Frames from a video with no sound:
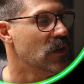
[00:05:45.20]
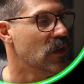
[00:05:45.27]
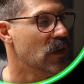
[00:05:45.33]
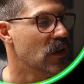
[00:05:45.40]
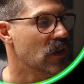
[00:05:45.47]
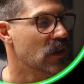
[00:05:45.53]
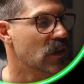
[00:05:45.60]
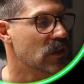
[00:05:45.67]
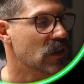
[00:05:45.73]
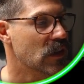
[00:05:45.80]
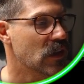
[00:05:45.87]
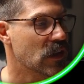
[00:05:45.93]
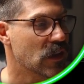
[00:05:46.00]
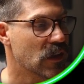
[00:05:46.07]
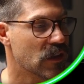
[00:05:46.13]
and
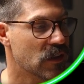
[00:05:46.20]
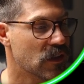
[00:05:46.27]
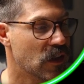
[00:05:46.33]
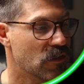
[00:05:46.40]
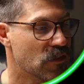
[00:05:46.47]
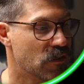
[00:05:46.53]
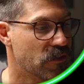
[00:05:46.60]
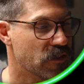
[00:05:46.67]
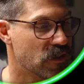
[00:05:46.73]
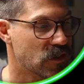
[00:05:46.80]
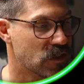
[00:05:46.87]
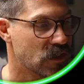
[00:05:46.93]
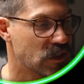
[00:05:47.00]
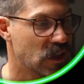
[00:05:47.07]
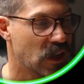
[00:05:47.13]
a
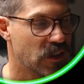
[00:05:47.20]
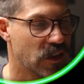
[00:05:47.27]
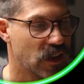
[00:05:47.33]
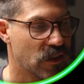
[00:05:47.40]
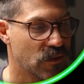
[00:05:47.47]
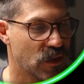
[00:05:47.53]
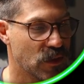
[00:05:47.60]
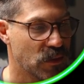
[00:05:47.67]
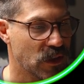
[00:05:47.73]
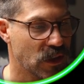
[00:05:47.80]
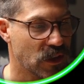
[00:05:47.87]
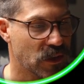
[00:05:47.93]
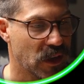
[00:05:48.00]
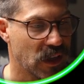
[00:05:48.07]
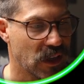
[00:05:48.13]
reversal down there would have
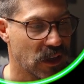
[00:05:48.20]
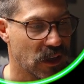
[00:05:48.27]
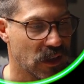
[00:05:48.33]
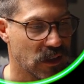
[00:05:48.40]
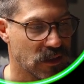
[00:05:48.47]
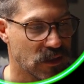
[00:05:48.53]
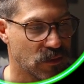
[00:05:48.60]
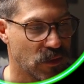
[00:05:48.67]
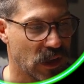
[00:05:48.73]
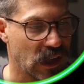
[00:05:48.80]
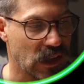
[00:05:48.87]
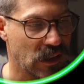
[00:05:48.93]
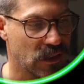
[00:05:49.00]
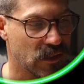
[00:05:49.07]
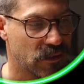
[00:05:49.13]
been great as
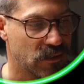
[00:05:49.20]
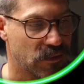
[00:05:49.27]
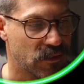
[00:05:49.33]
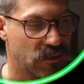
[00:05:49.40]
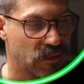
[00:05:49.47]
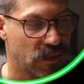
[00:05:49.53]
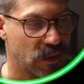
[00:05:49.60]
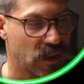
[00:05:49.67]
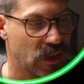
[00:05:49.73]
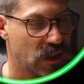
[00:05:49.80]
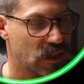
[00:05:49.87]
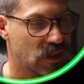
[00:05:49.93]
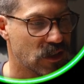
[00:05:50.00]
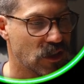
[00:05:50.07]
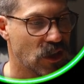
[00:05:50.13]
well
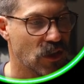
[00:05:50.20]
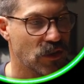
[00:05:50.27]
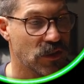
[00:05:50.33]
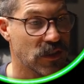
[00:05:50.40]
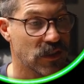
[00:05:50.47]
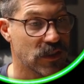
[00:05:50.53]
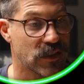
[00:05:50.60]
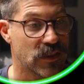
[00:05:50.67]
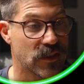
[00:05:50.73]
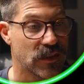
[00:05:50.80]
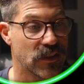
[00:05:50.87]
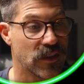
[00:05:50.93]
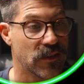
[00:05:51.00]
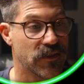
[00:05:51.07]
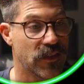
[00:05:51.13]
to notice.
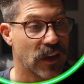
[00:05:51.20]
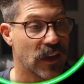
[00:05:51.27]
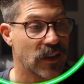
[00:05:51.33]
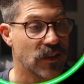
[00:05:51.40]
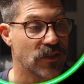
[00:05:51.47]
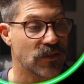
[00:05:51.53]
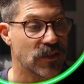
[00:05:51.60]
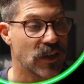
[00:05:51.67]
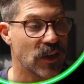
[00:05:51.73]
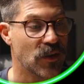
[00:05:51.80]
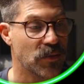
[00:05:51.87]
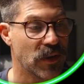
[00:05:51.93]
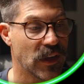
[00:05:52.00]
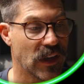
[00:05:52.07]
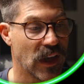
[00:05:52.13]
If that new day
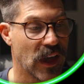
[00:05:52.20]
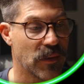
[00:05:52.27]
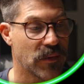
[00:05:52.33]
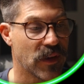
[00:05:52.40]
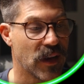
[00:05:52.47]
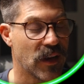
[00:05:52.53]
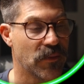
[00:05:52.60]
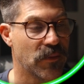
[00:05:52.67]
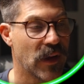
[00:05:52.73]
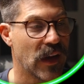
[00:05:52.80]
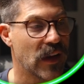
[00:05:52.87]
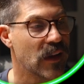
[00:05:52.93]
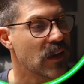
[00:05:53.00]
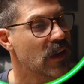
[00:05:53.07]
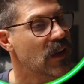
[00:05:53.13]
opening gap got
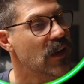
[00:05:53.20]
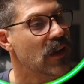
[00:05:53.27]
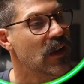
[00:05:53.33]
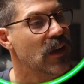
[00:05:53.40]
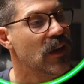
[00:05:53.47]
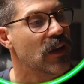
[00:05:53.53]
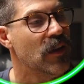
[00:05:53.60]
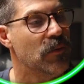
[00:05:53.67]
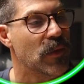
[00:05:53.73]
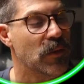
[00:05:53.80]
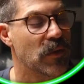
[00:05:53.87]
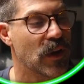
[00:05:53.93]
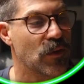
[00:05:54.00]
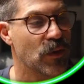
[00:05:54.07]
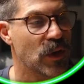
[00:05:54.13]
met,
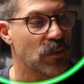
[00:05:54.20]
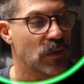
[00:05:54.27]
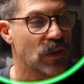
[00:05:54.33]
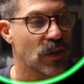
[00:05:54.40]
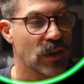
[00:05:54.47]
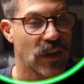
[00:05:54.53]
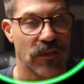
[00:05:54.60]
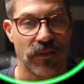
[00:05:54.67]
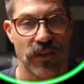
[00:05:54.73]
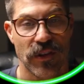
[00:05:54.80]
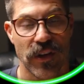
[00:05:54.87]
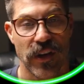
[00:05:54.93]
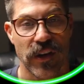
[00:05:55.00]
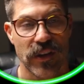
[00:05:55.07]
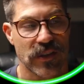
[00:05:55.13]
maybe I would have been looking for
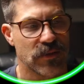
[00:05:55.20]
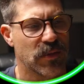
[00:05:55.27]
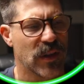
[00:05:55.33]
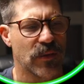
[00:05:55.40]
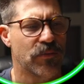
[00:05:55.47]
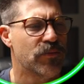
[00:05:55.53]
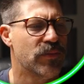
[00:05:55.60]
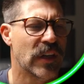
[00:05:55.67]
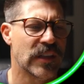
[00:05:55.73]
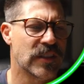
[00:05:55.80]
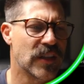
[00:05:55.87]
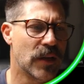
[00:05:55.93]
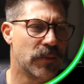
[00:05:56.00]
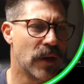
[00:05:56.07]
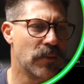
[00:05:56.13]
longs, but
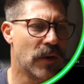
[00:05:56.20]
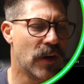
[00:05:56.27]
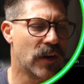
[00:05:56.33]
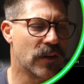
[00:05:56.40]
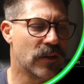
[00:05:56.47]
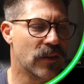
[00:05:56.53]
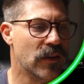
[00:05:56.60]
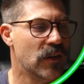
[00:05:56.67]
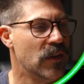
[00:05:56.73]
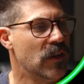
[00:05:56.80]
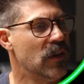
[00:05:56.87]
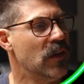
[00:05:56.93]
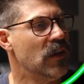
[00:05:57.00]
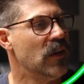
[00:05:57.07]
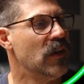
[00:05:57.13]
that's not my model.
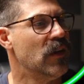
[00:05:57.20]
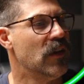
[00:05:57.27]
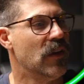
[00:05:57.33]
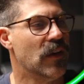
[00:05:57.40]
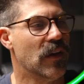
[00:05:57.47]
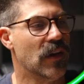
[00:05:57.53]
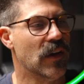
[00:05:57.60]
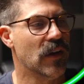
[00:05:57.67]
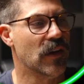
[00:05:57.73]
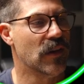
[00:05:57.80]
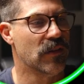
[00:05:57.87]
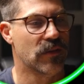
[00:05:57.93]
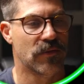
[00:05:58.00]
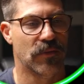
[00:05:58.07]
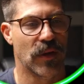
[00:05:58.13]

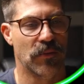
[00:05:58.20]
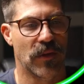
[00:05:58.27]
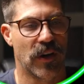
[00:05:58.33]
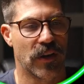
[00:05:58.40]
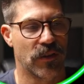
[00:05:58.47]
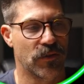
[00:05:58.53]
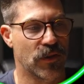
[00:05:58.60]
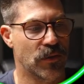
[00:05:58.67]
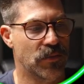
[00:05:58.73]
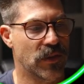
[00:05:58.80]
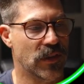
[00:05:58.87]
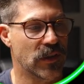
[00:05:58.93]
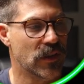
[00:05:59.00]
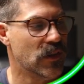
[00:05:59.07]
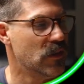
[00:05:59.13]
My model would have
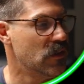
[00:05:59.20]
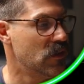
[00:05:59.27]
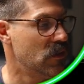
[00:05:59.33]
been,